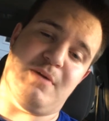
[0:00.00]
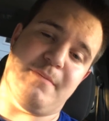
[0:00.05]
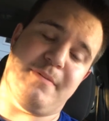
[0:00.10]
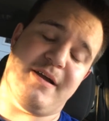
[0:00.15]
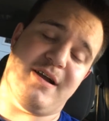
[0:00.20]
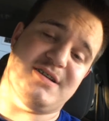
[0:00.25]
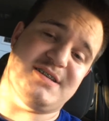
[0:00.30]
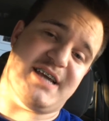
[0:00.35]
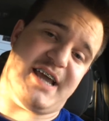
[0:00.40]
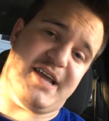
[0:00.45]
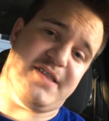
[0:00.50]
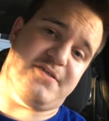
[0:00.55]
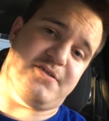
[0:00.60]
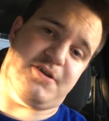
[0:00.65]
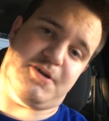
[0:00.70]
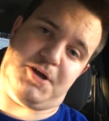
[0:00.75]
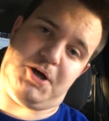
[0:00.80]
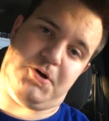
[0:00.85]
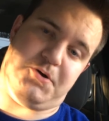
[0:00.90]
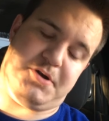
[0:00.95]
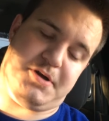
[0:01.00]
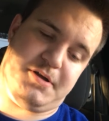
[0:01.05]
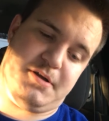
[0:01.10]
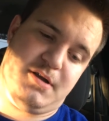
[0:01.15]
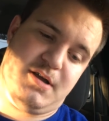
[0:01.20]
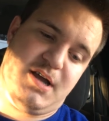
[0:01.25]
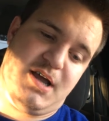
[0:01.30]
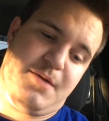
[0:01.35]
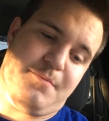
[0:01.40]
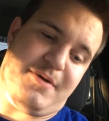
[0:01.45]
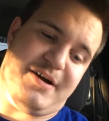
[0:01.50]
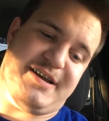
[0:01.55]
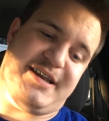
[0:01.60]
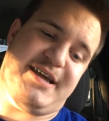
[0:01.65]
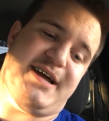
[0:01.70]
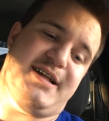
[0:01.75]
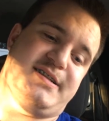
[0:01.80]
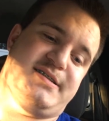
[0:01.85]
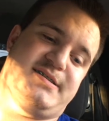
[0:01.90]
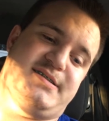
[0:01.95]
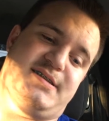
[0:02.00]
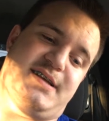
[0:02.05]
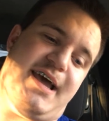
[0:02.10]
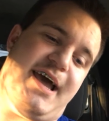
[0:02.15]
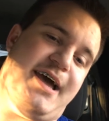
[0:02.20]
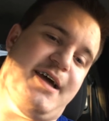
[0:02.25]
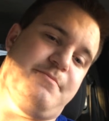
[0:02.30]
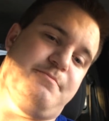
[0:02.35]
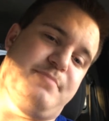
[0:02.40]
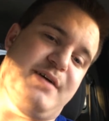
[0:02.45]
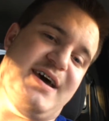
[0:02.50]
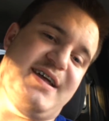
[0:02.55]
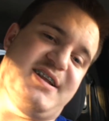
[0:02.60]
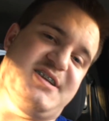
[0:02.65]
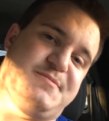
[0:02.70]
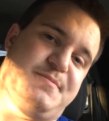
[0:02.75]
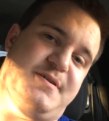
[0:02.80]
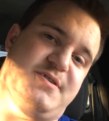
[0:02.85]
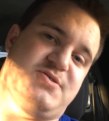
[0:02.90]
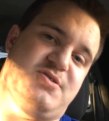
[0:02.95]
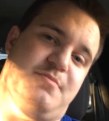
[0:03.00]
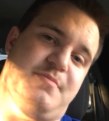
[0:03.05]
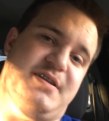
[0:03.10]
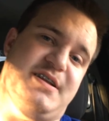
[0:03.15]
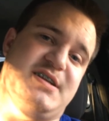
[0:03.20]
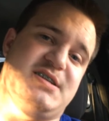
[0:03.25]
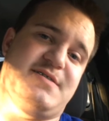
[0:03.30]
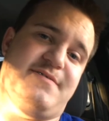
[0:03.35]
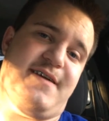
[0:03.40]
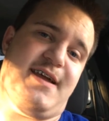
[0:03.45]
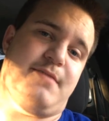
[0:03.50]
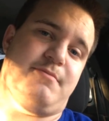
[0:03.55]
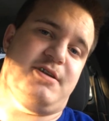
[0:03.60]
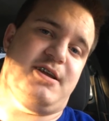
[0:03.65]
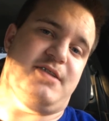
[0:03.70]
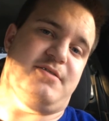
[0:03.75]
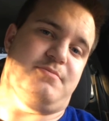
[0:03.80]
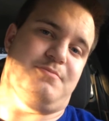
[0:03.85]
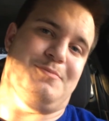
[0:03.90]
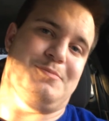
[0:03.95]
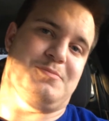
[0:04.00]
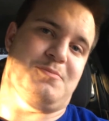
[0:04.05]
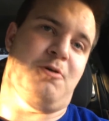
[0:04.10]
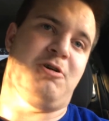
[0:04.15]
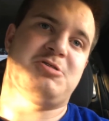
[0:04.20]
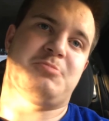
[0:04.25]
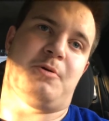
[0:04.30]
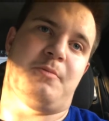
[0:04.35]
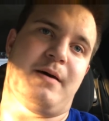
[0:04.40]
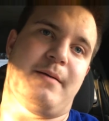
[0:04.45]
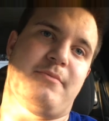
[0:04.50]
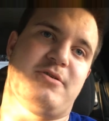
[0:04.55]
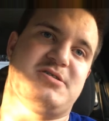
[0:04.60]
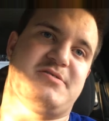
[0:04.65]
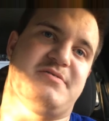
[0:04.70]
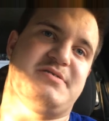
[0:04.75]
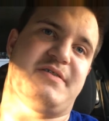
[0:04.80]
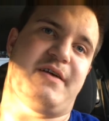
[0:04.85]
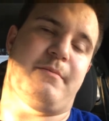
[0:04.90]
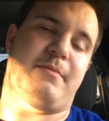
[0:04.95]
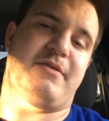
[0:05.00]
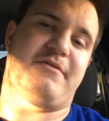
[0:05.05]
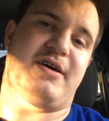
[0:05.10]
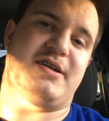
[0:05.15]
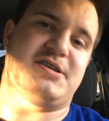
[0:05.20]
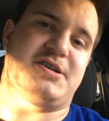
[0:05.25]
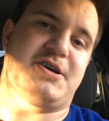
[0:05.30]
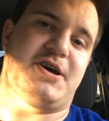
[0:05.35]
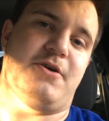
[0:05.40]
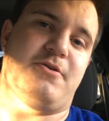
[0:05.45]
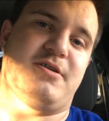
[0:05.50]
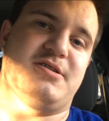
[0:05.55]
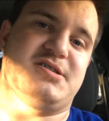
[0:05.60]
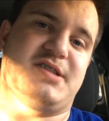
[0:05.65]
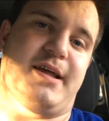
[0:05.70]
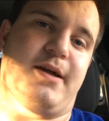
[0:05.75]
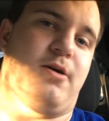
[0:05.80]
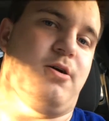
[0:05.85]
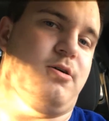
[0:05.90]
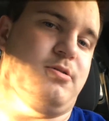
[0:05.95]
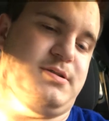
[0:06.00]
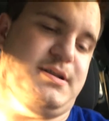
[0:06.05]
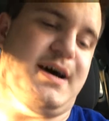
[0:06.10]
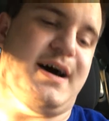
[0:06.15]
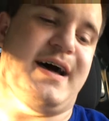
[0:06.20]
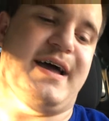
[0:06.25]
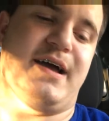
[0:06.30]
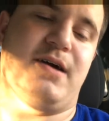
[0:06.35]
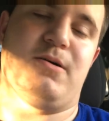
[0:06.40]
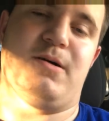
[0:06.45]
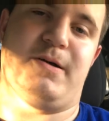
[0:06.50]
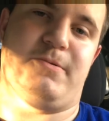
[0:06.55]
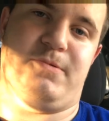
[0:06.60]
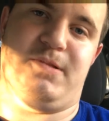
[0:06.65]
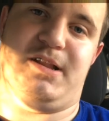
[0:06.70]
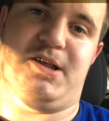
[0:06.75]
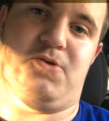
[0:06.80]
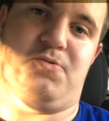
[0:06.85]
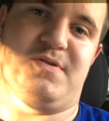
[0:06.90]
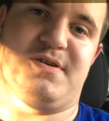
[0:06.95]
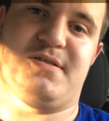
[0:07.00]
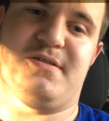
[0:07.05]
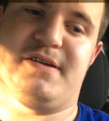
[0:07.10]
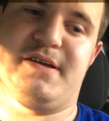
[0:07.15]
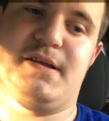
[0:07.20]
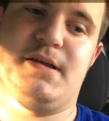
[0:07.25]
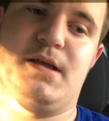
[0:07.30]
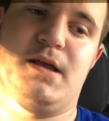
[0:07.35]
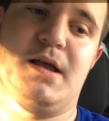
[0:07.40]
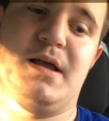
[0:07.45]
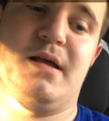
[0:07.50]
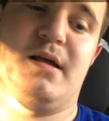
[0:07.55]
My parents hate the Dakota. My dad's had bad experience with them in his family, and multiple members of his family have had Dakotas, and they all die really quickly.